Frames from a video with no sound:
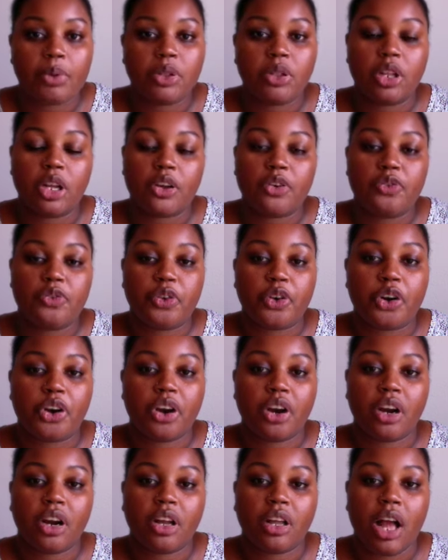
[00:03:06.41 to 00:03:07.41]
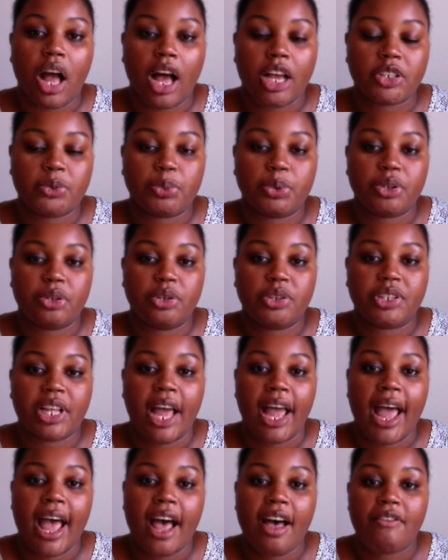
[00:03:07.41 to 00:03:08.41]
look for hospitals that
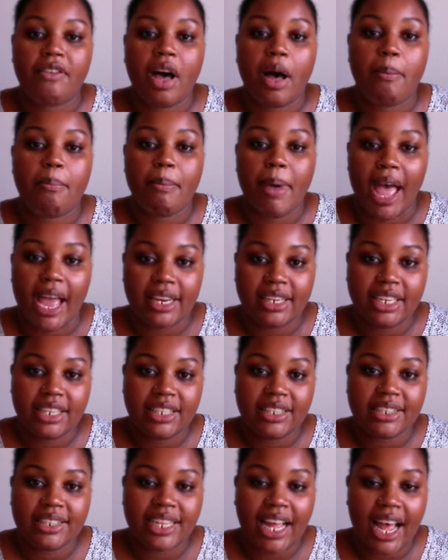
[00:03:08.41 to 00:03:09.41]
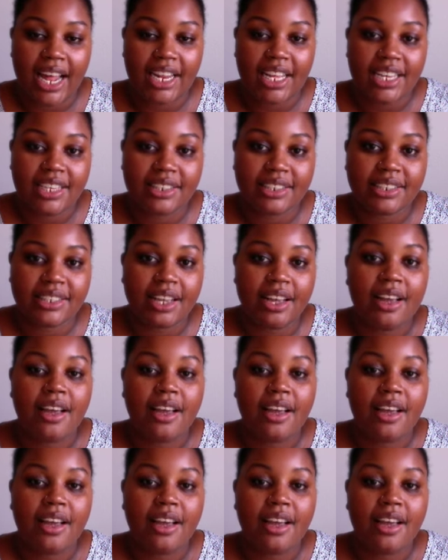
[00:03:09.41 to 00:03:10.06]
have a magnet status